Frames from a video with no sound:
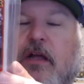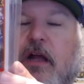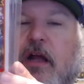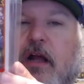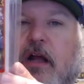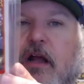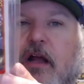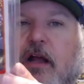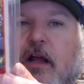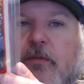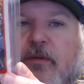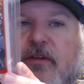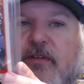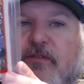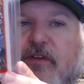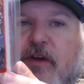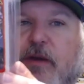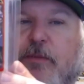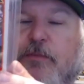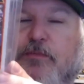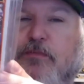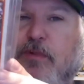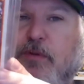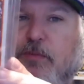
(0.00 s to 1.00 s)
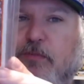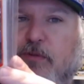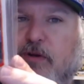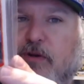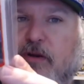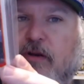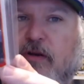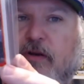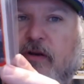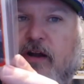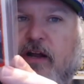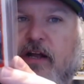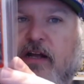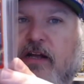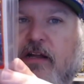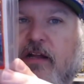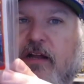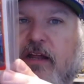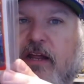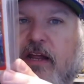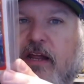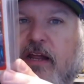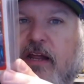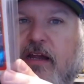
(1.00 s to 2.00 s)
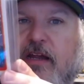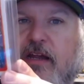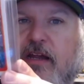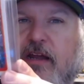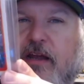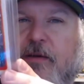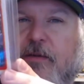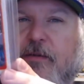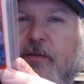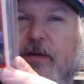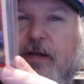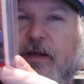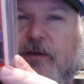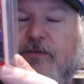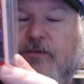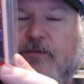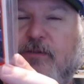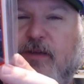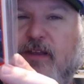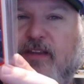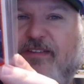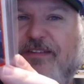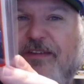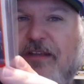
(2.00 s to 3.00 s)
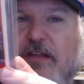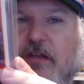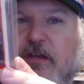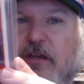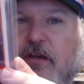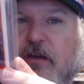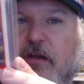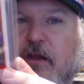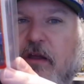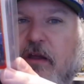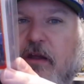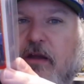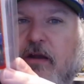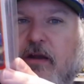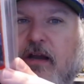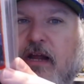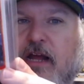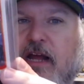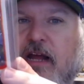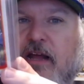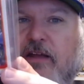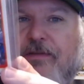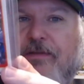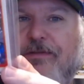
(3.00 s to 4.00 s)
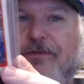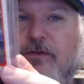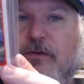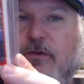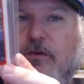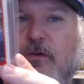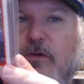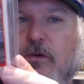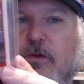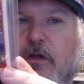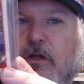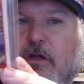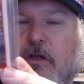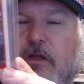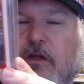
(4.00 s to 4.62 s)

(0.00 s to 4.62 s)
If I remember correctly, that was my senior year in high school.